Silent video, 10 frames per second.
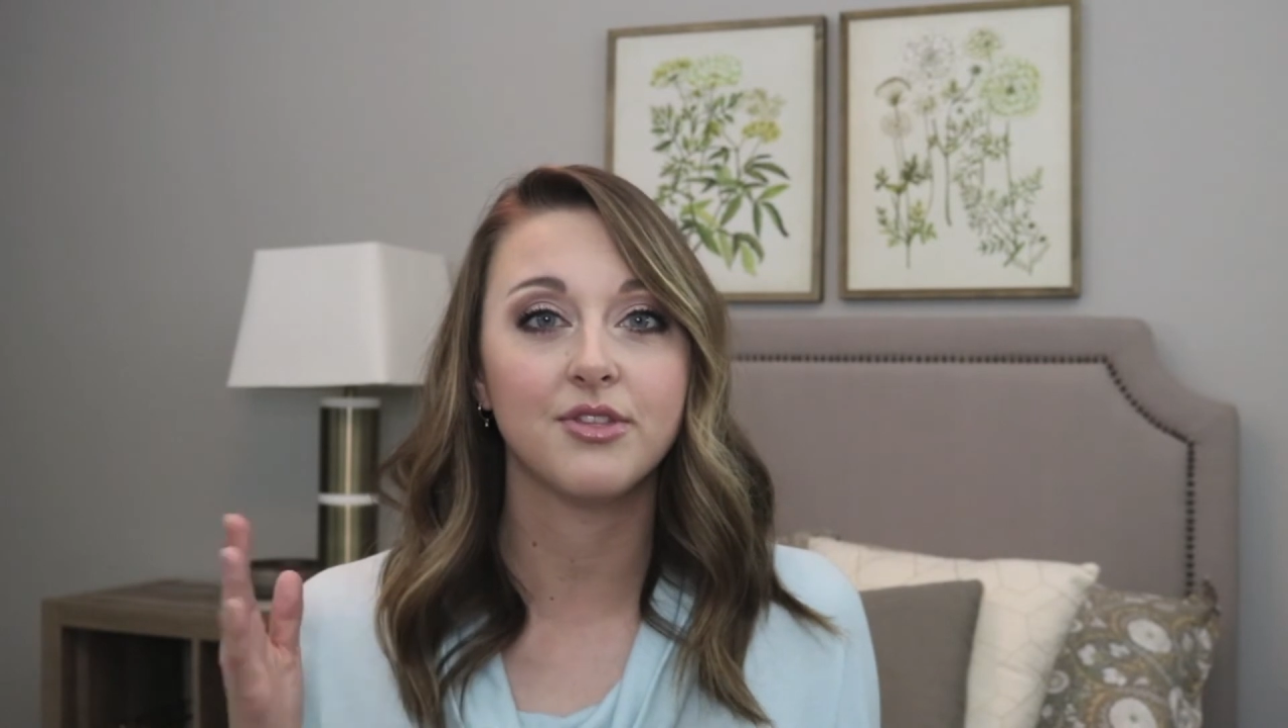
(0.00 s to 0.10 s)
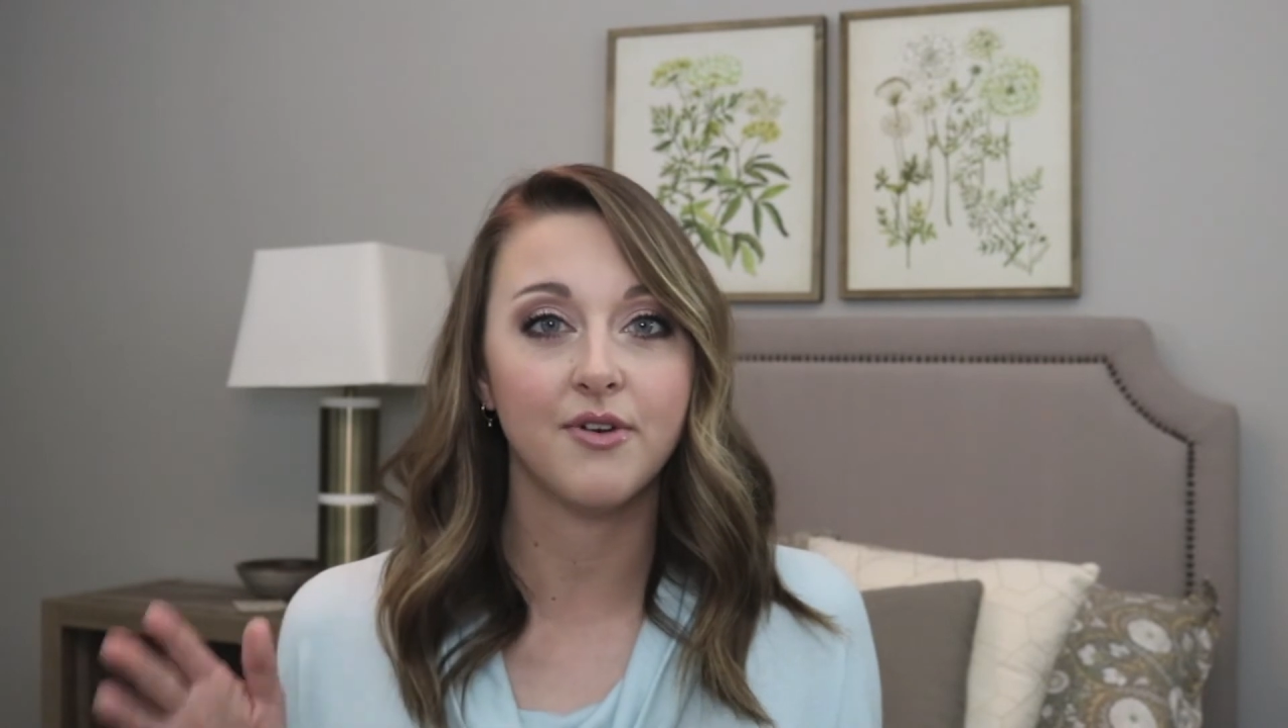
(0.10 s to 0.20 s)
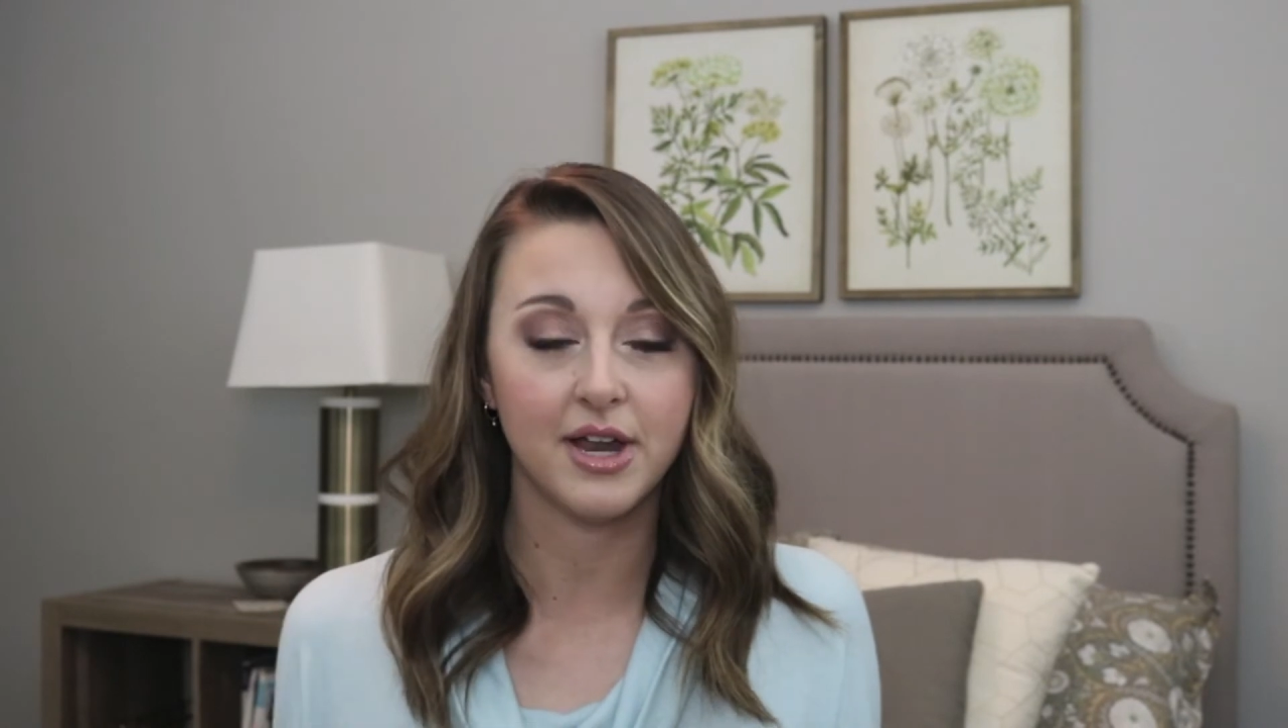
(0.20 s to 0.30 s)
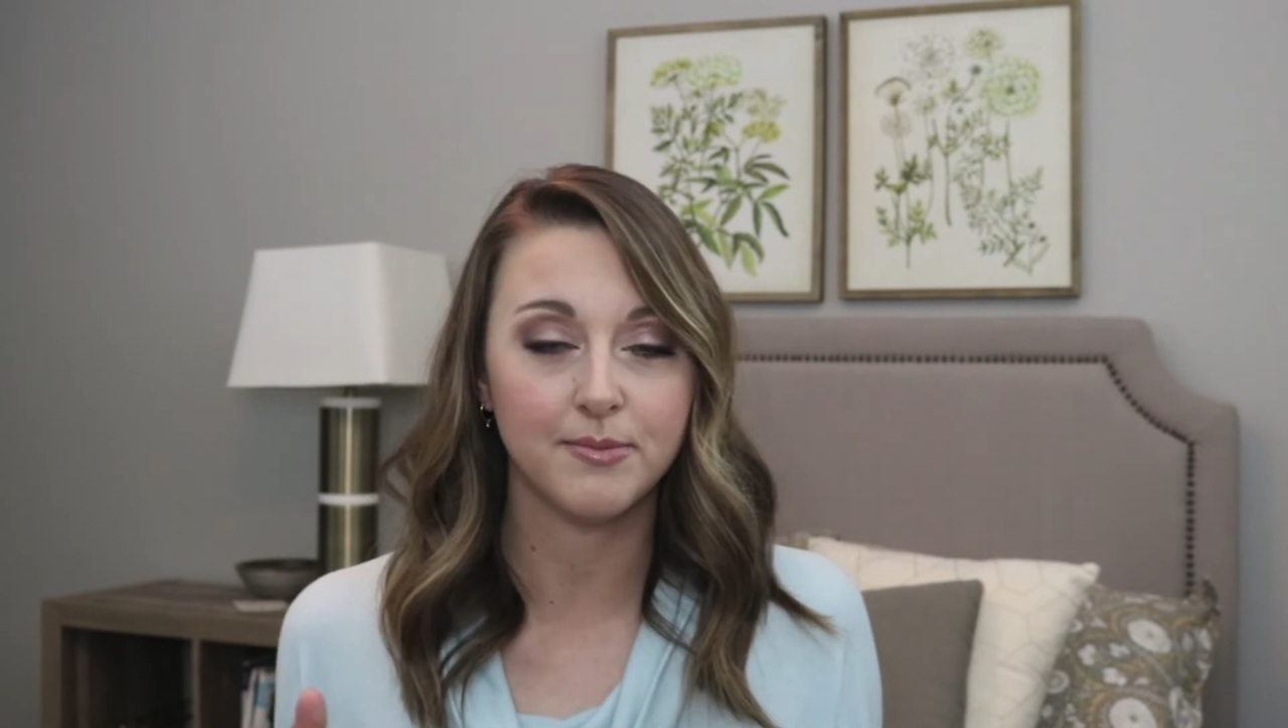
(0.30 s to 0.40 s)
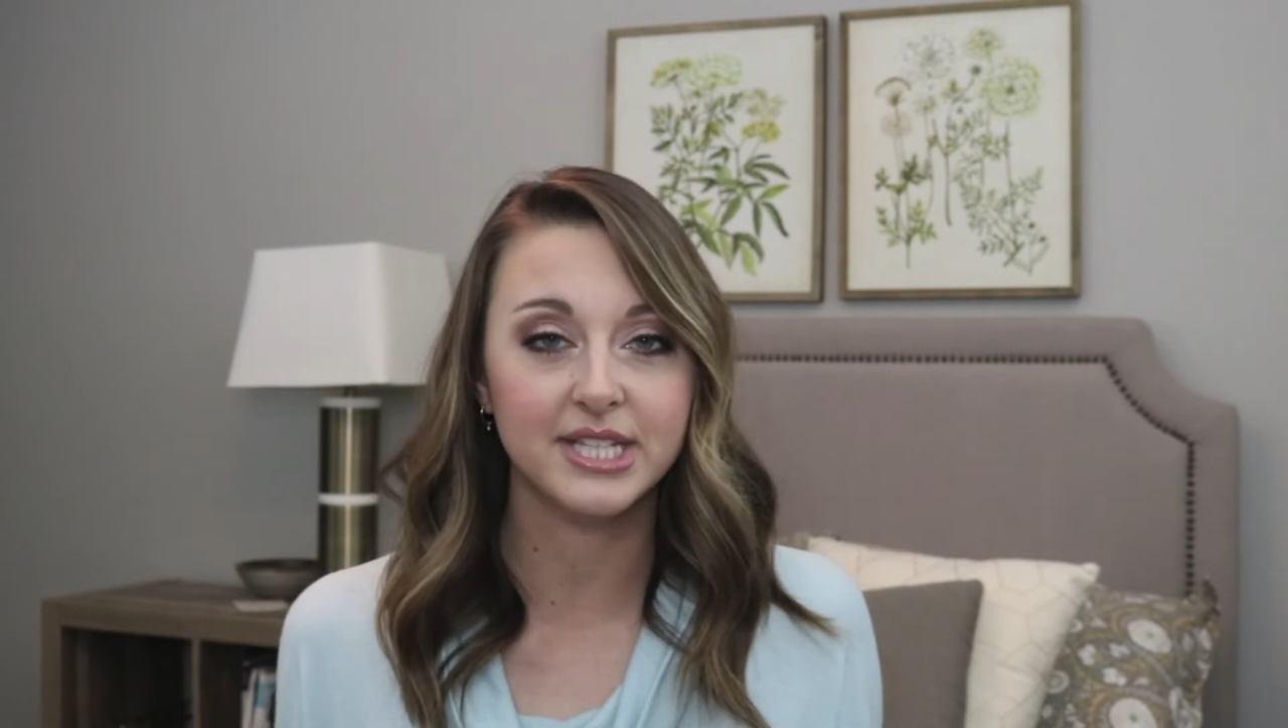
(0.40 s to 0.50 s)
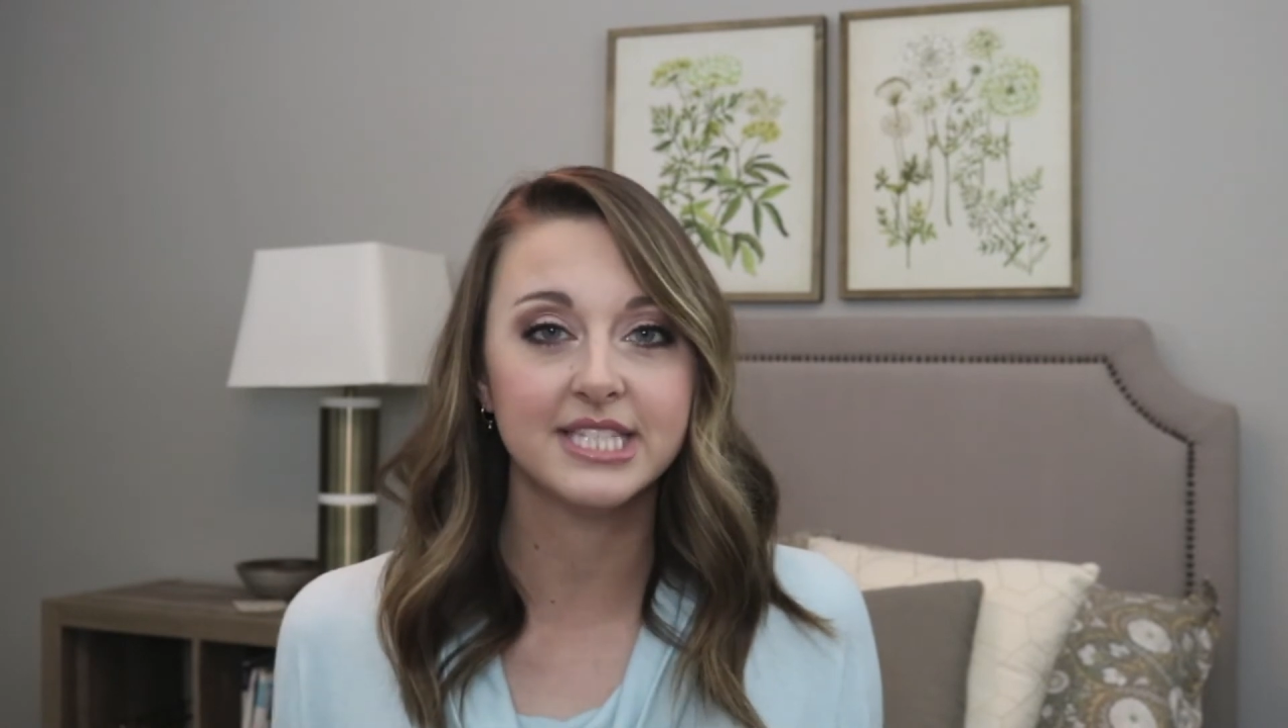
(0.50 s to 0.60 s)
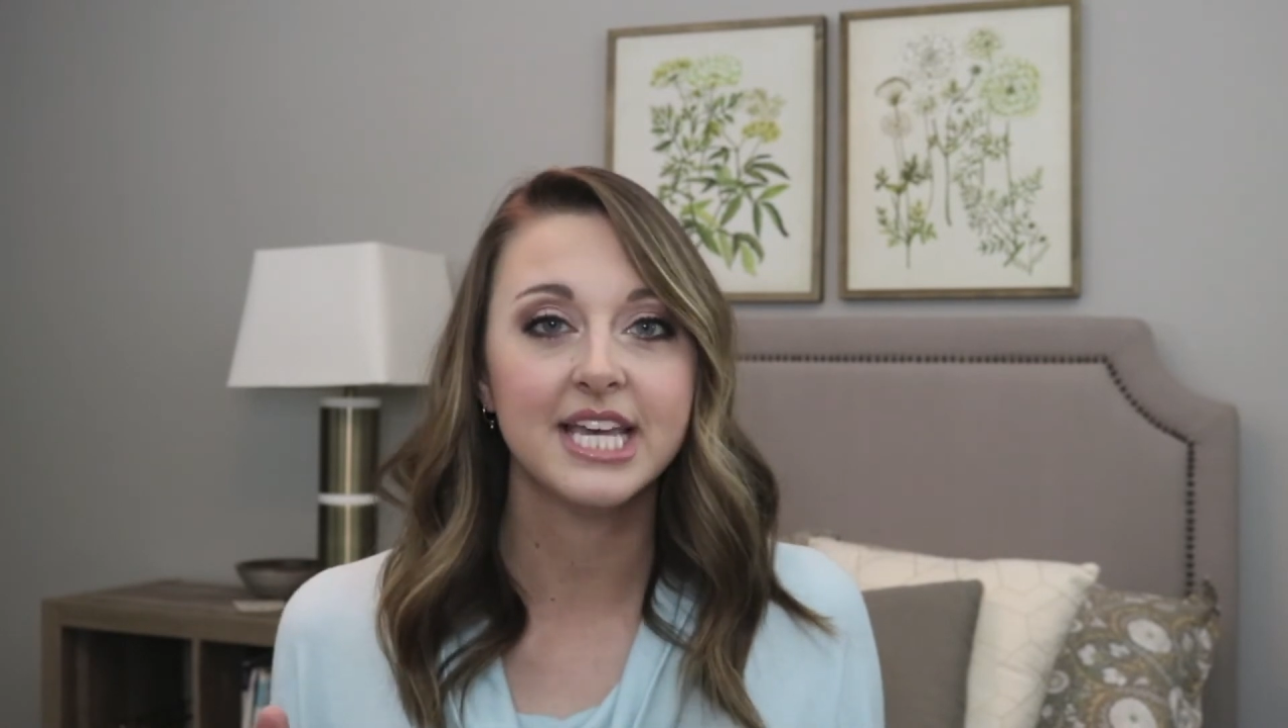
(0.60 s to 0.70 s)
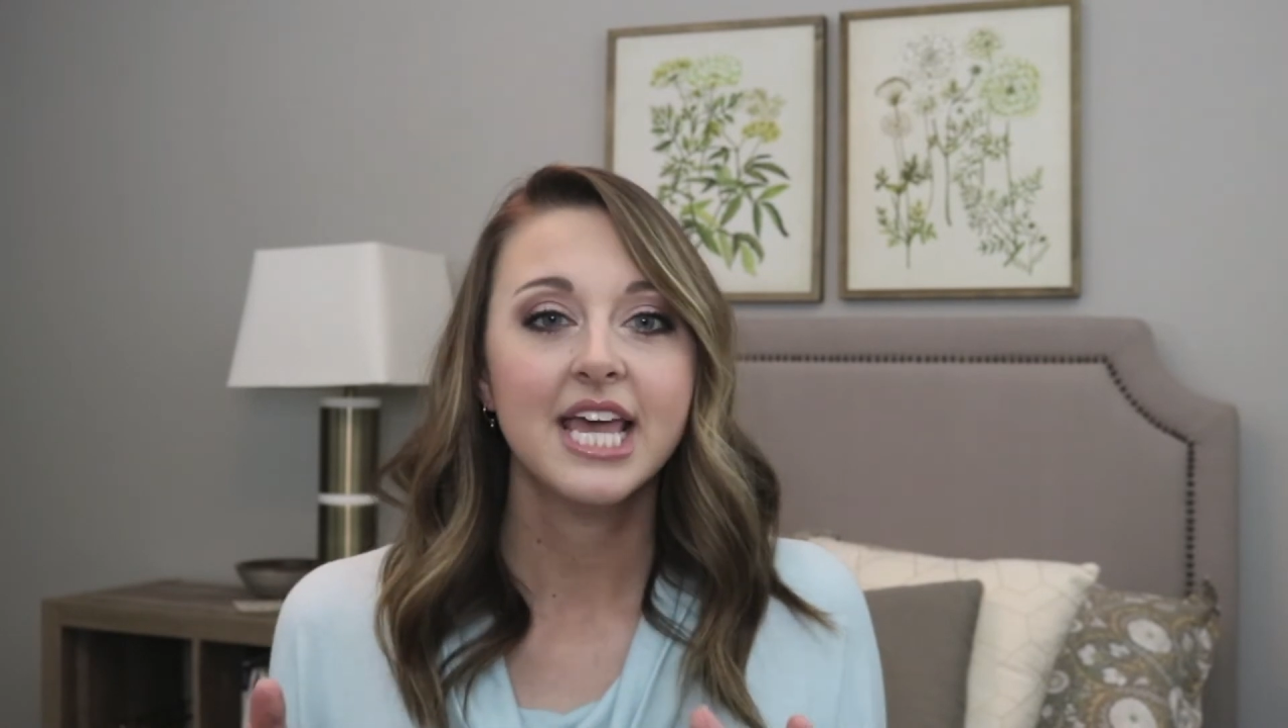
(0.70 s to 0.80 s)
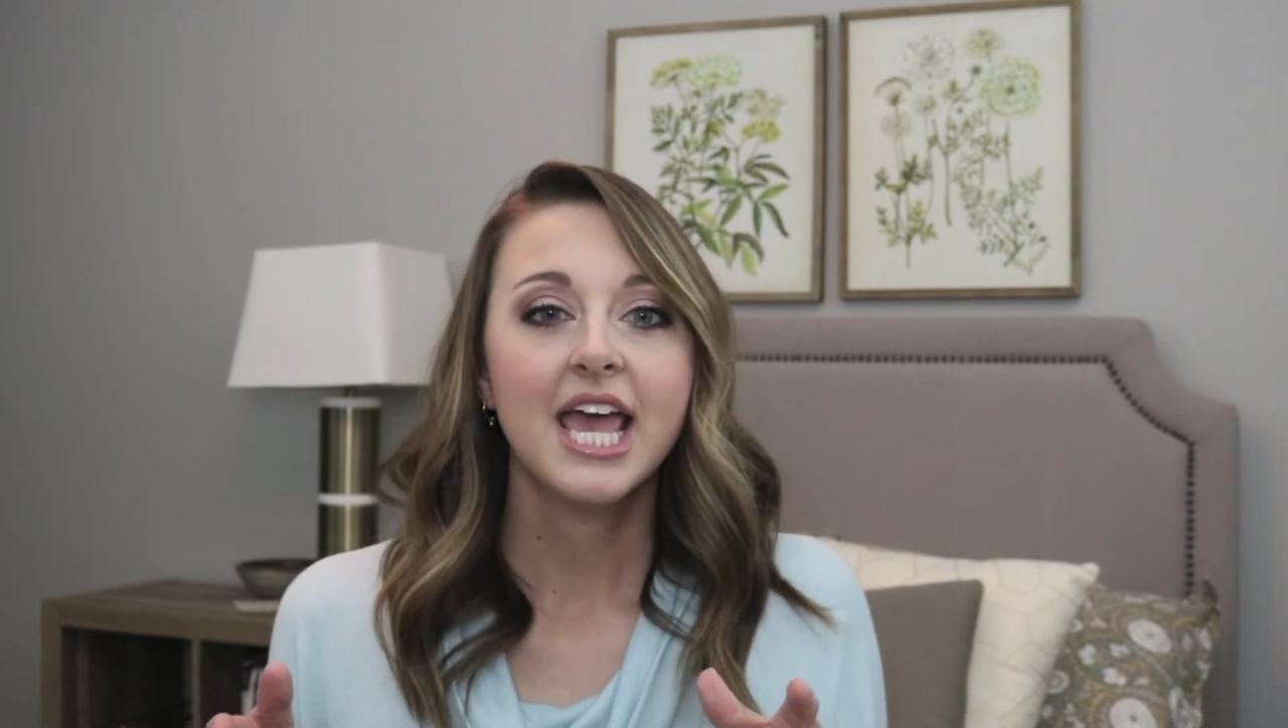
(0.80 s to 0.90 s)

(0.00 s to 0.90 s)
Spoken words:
the vitamins,